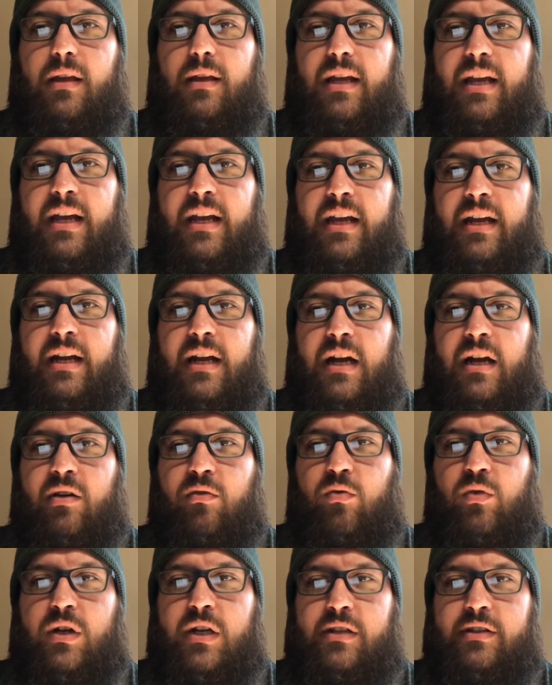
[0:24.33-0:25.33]
and I
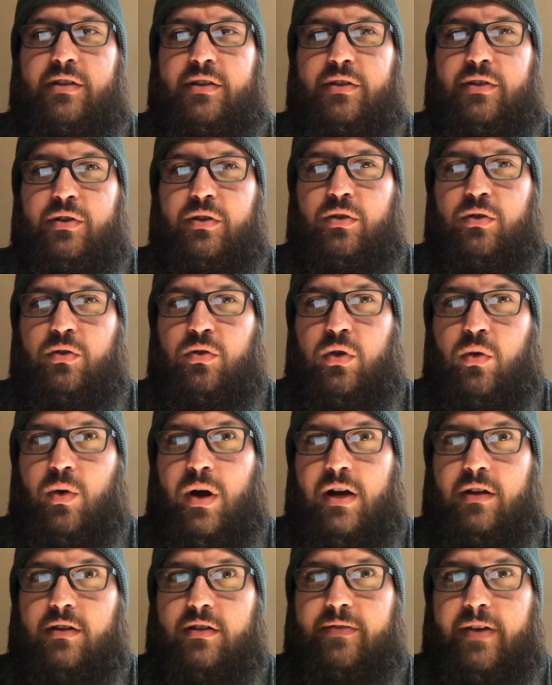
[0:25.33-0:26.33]
wanted to do the
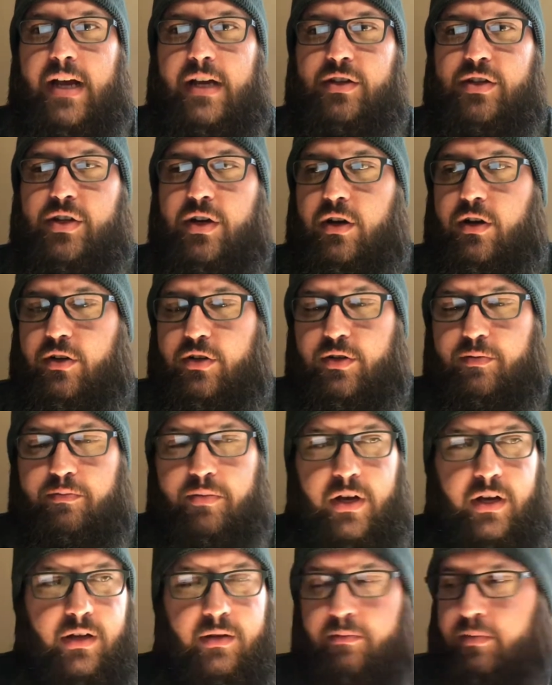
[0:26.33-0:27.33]
wireless fast charge,
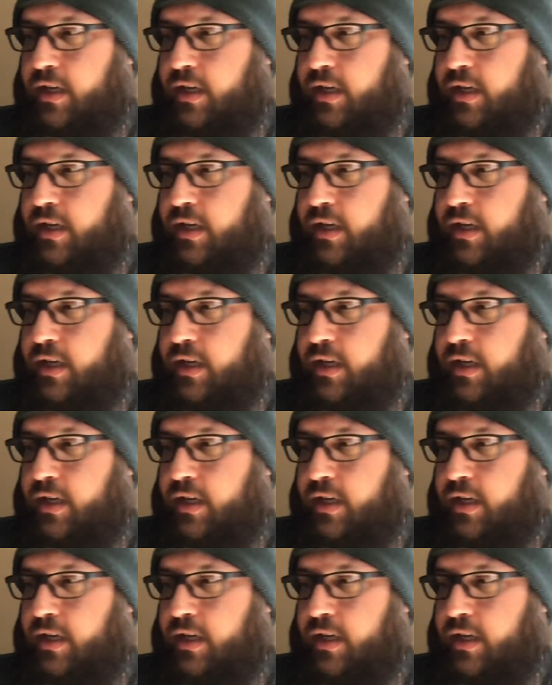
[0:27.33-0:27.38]
but